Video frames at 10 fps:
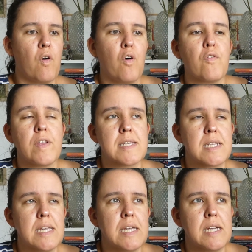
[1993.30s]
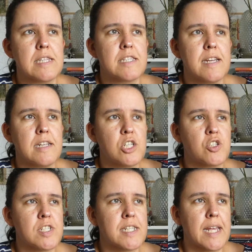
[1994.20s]
Obviously, it's
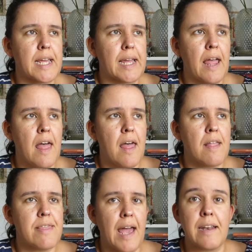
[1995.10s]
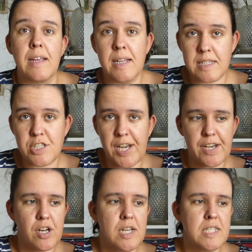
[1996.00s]
interesting that it is
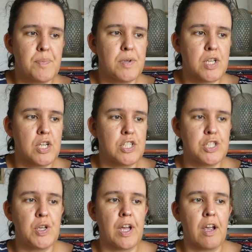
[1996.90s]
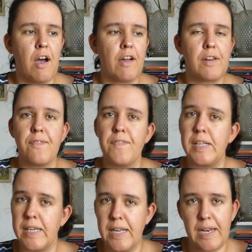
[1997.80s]
genderless because you can kind of
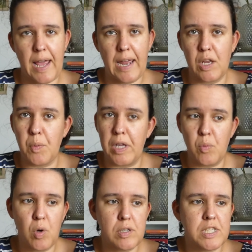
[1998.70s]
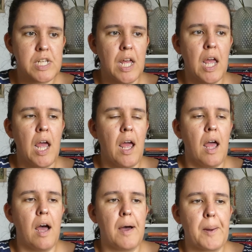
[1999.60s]
fill it in any way you want.
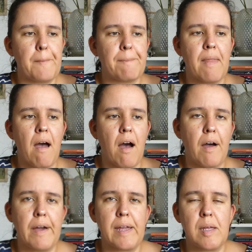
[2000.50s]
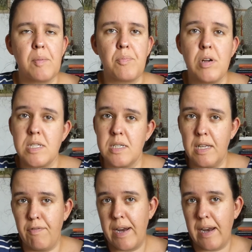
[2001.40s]
I
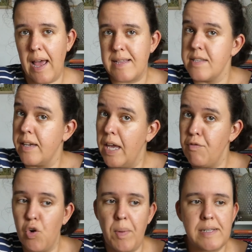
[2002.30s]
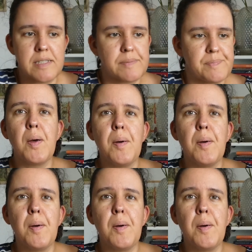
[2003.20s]
personally read it as a gay romance,